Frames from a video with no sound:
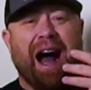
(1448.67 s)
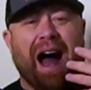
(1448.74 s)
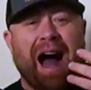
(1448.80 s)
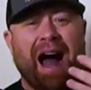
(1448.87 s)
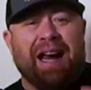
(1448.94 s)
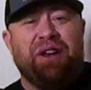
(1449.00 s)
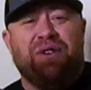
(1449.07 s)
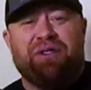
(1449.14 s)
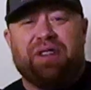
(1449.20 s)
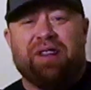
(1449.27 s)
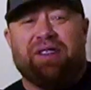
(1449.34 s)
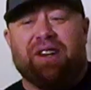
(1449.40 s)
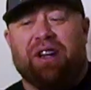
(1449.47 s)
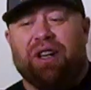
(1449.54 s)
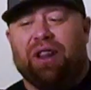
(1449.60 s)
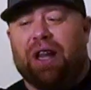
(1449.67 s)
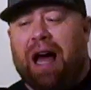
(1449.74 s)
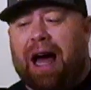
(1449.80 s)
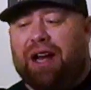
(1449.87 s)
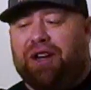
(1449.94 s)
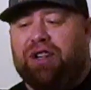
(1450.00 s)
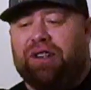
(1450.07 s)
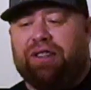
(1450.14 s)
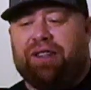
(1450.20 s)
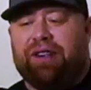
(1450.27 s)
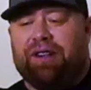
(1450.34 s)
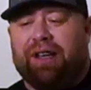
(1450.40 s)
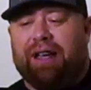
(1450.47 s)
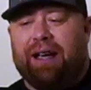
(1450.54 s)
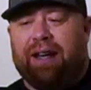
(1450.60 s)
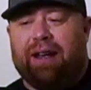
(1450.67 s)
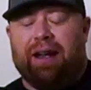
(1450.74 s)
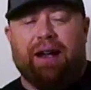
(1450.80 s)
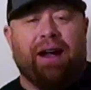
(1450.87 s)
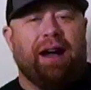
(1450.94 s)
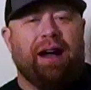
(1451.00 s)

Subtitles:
I use this a lot just to get